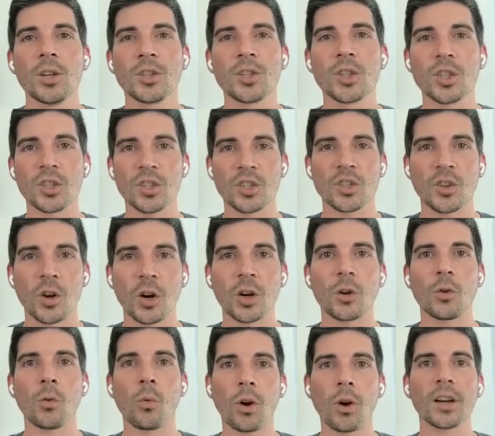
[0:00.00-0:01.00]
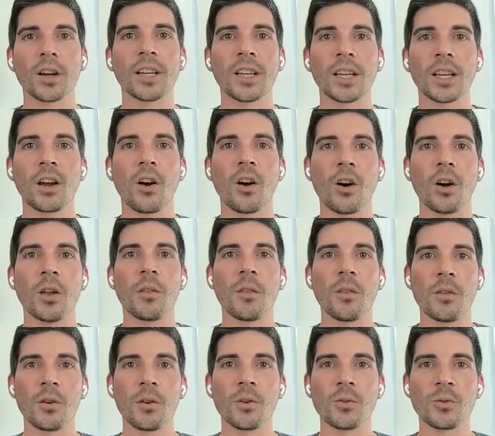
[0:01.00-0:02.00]
to start working on
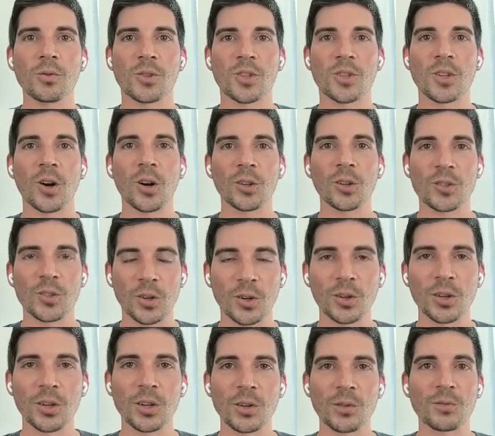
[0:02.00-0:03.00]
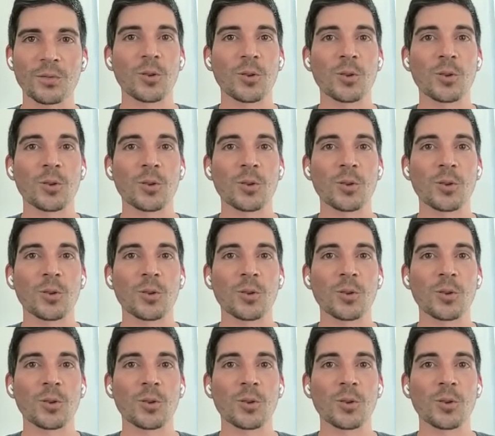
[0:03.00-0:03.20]
those alternatives,